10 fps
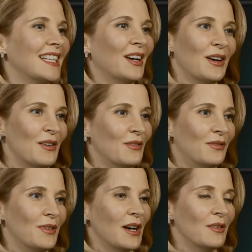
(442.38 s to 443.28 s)

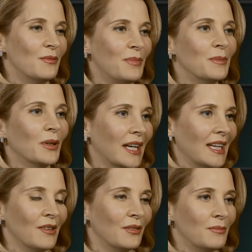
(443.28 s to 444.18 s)
of people
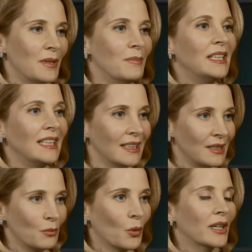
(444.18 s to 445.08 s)
of the media
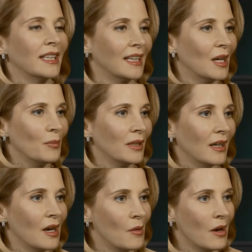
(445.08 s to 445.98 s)
working up
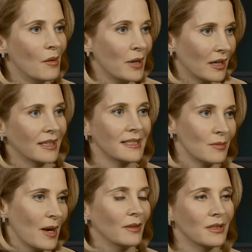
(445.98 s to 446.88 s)
Americans
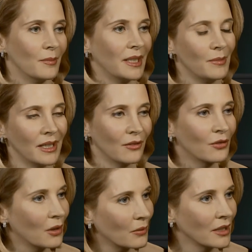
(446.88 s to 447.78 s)
about somebody being a
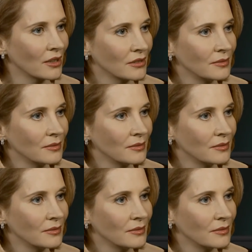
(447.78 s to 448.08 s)
front runner.